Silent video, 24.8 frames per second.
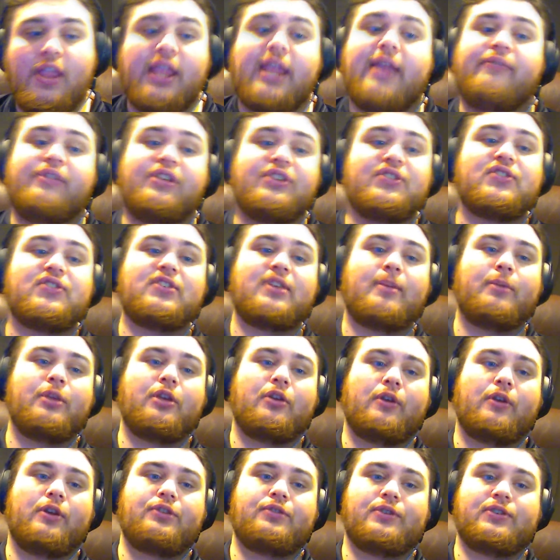if this is something
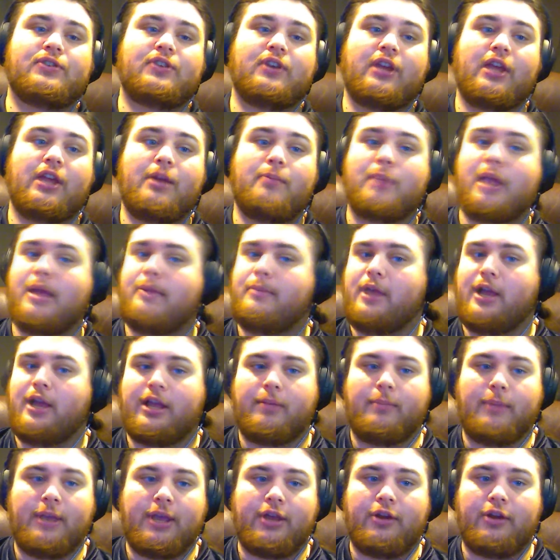you're interested in, maybe I
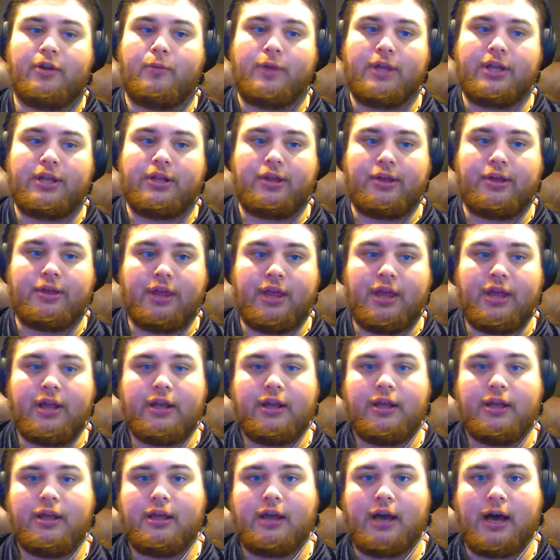can make it a weekly
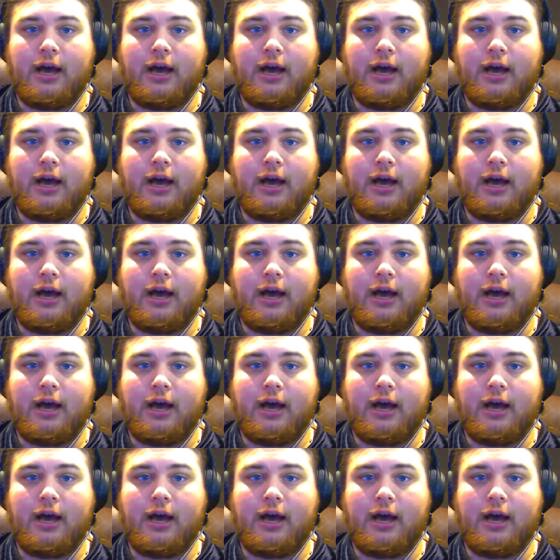thing.